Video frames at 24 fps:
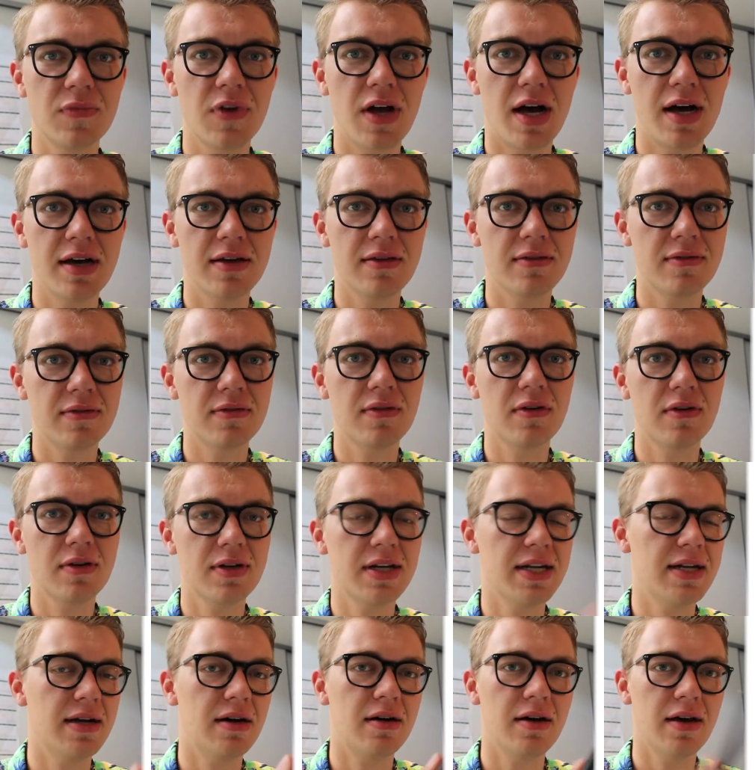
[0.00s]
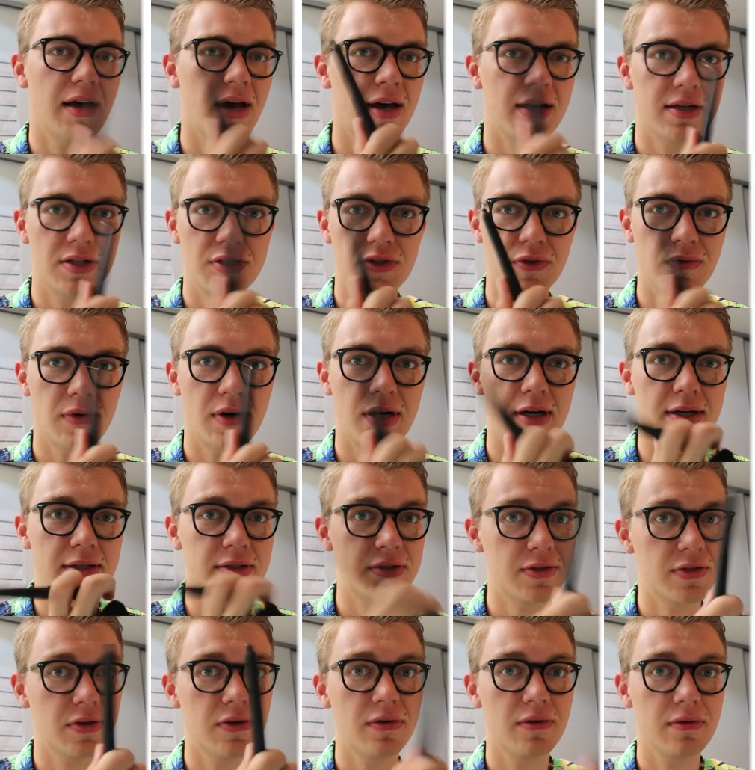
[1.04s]
I thought that I had 2 eyes,
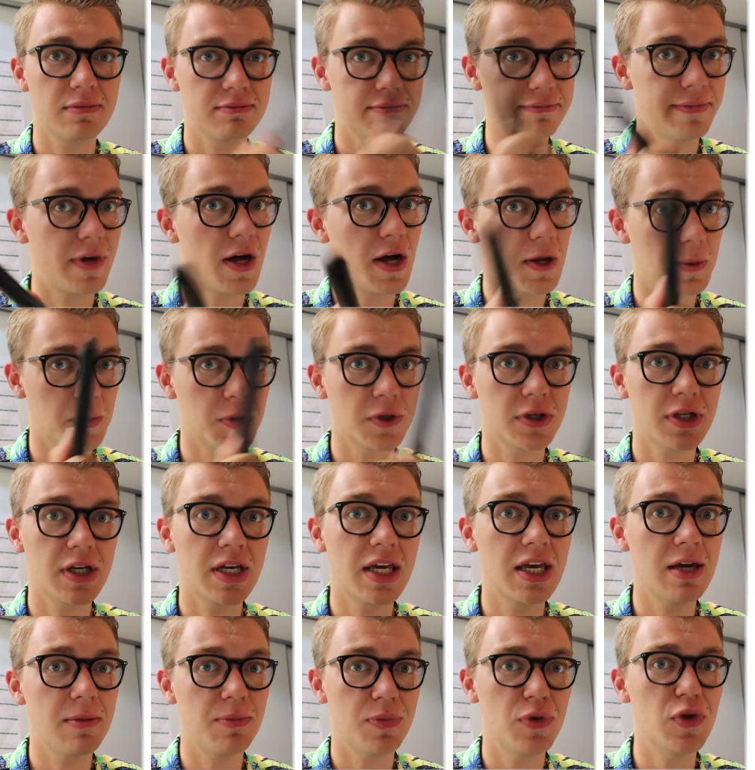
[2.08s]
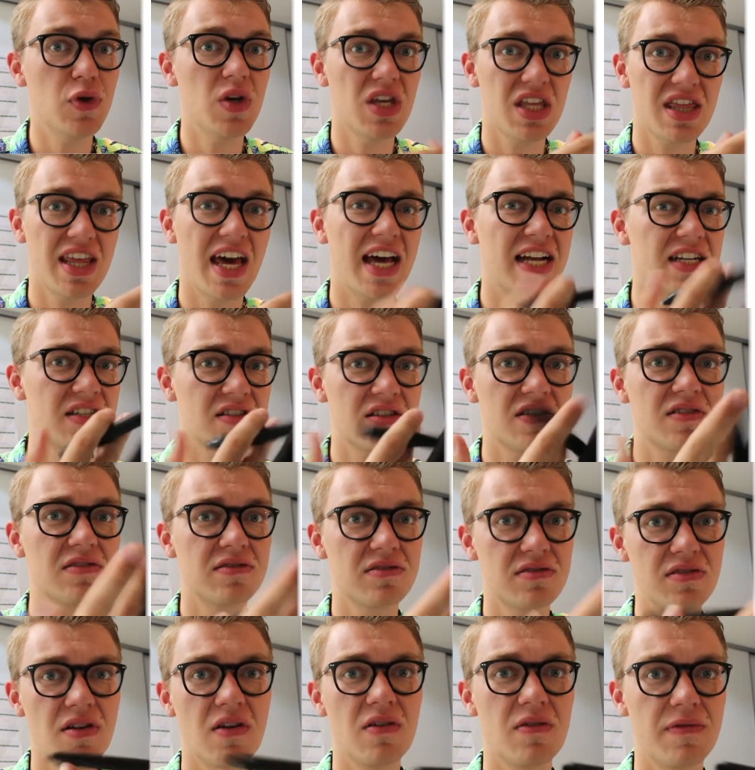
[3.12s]
so I'm gonna keep doing that
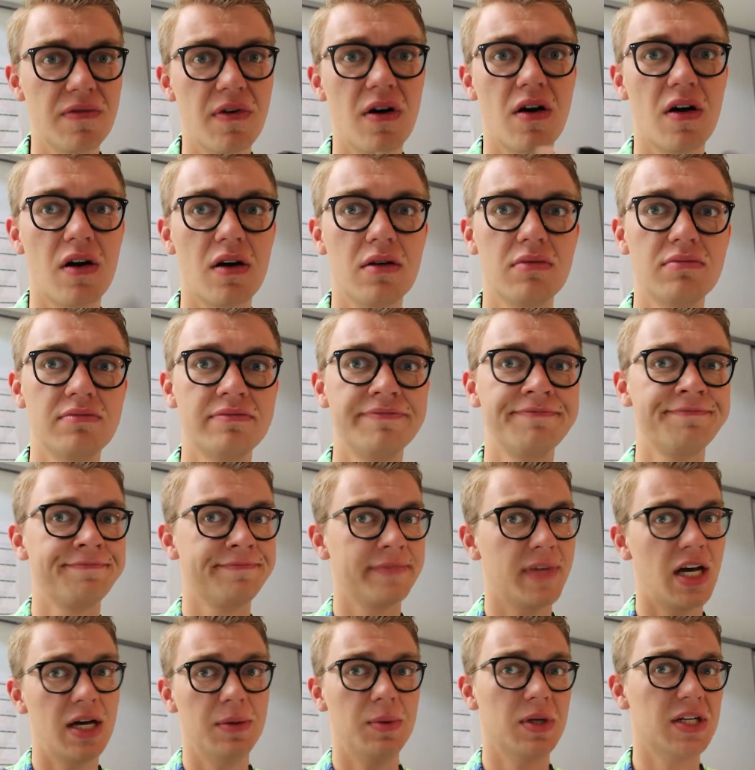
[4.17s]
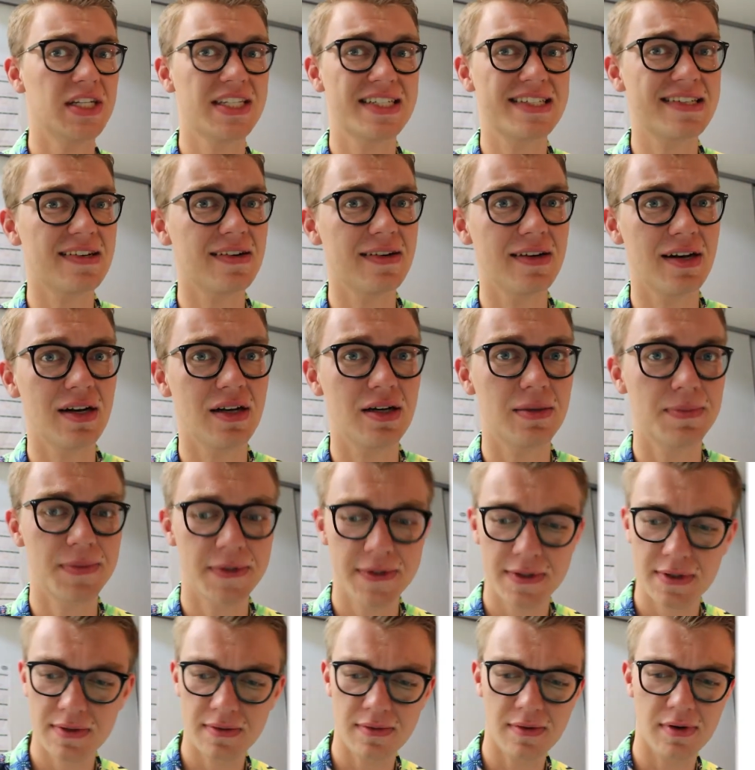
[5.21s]
so far. I'm not a
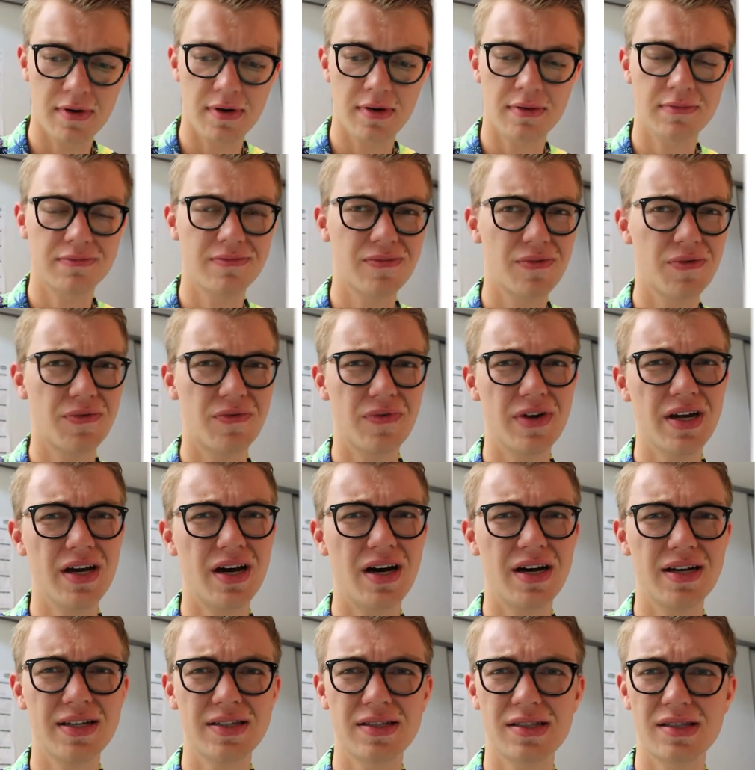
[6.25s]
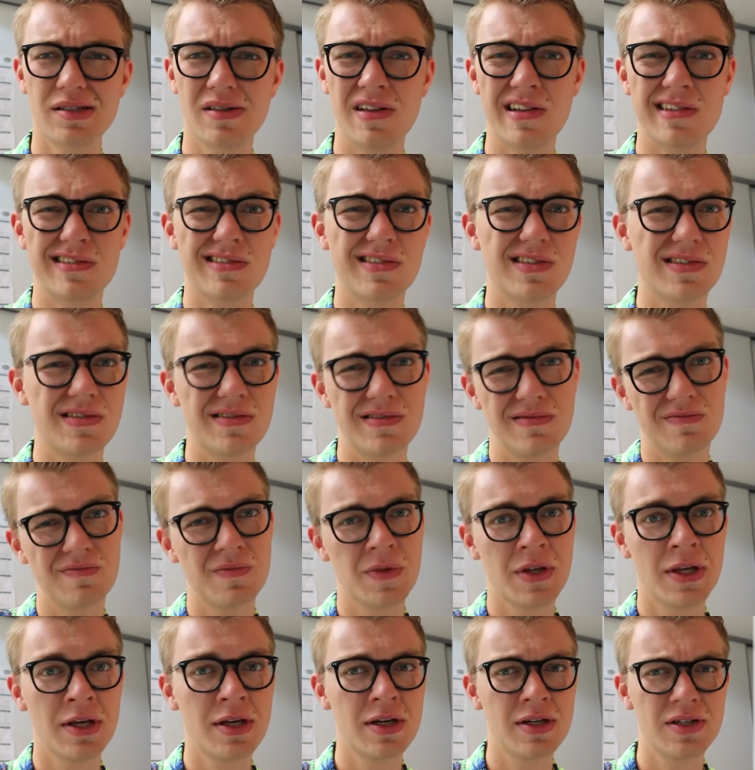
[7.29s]
Cyclops, or 3 eyes, that's
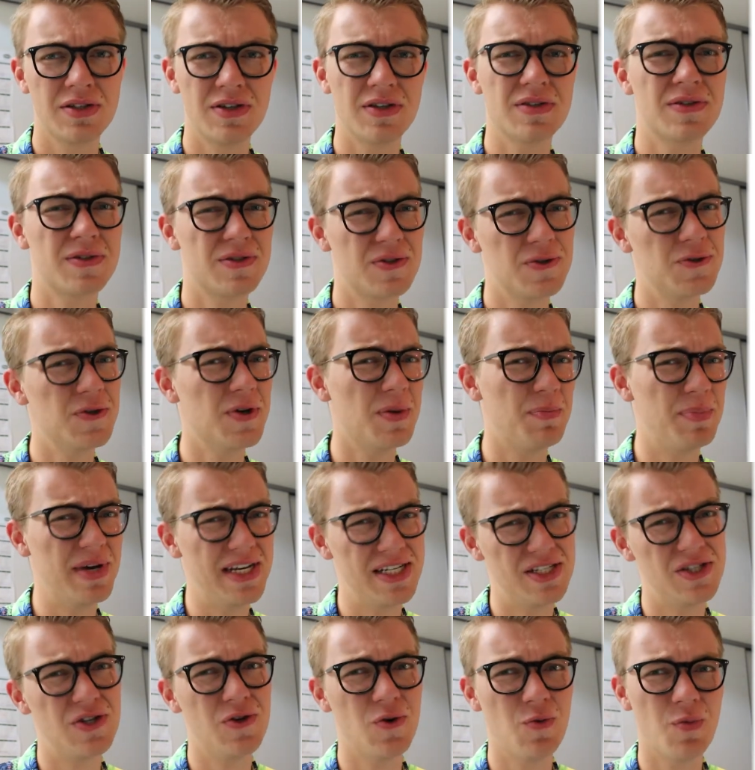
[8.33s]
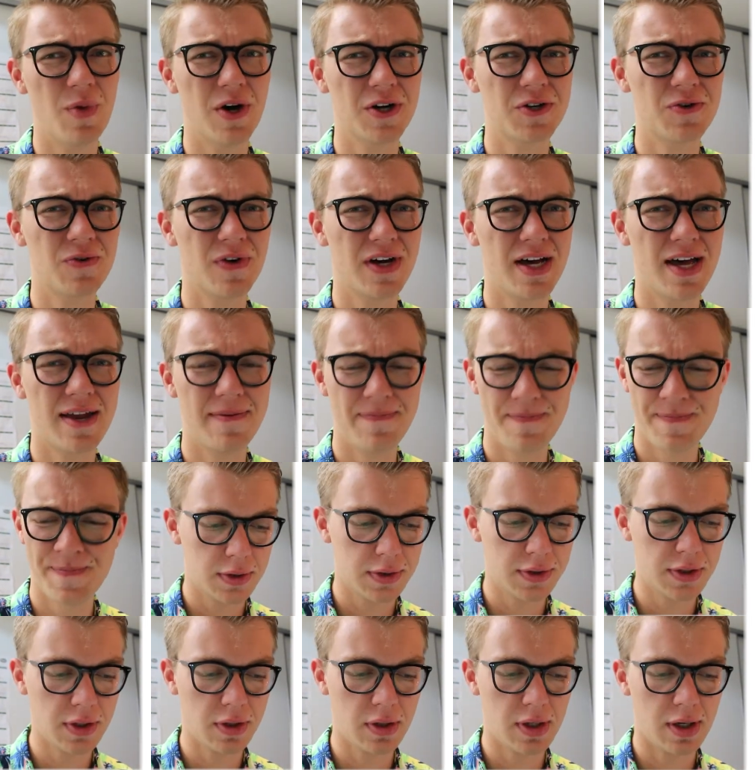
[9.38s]
just a bit too much, right?
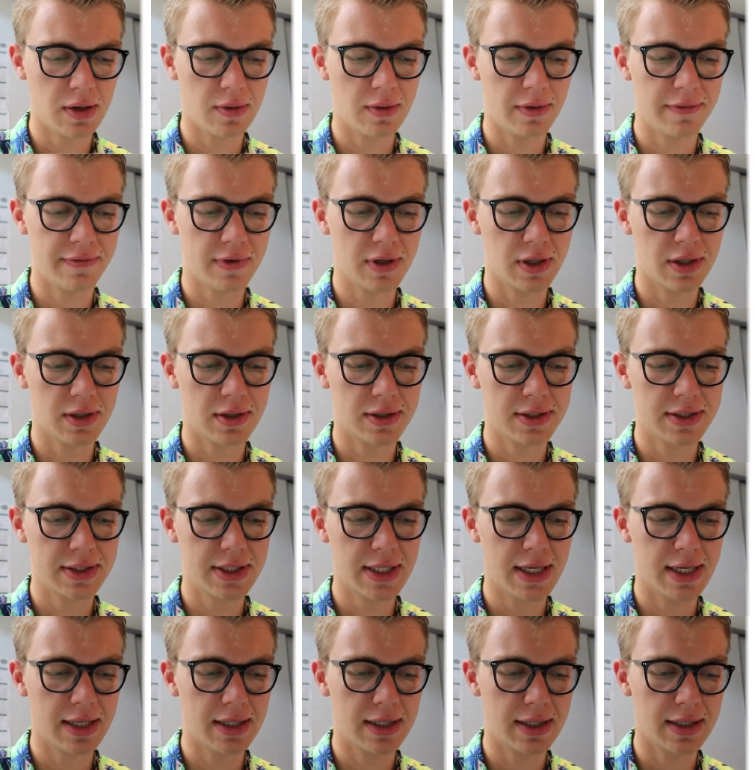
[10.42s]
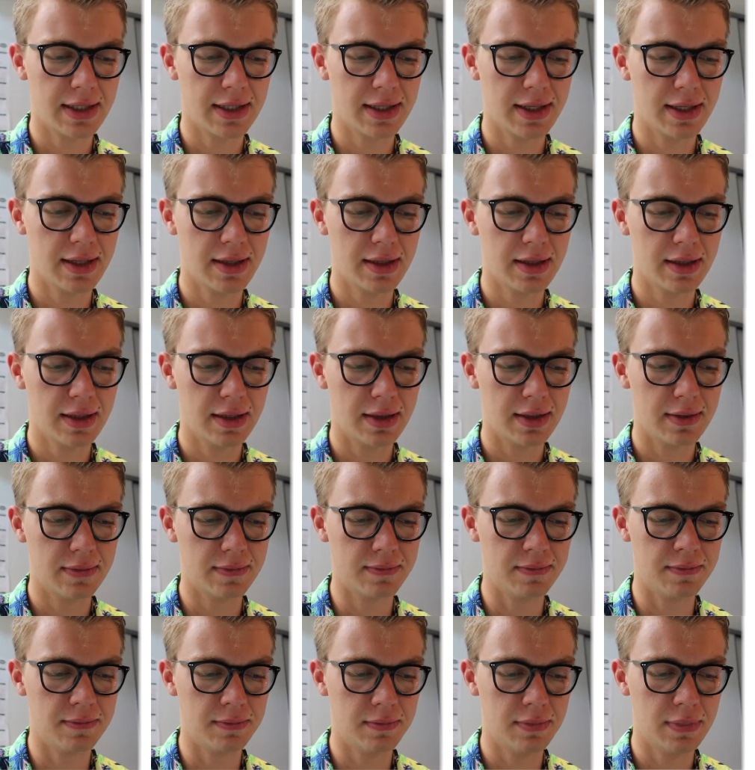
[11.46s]
So now we've got our second eye,
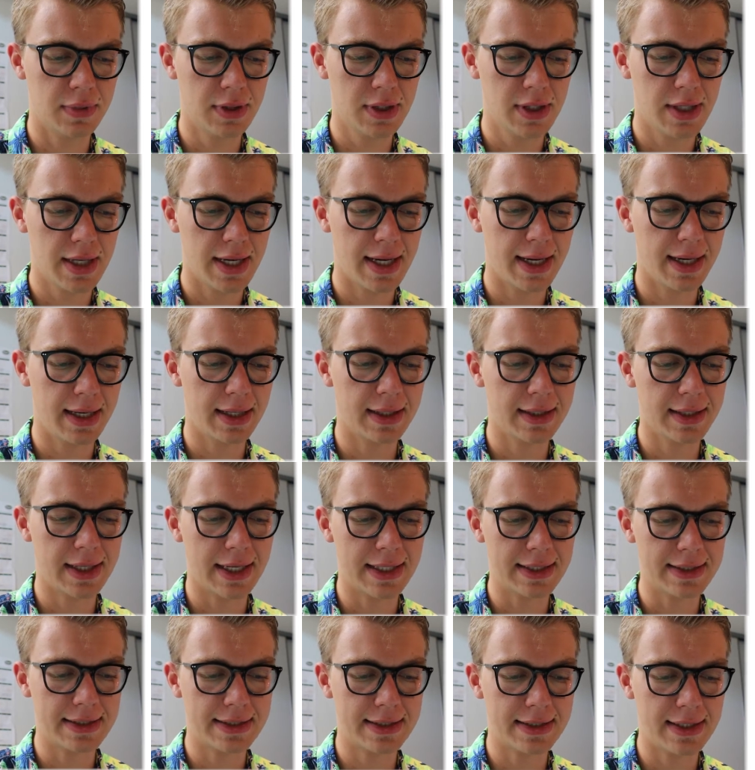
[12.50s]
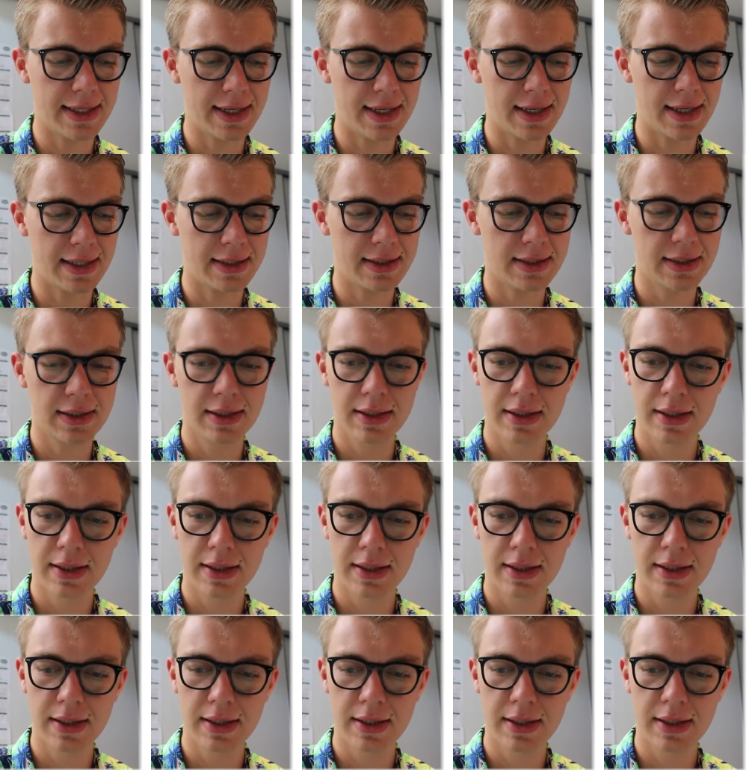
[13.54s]
and like I said,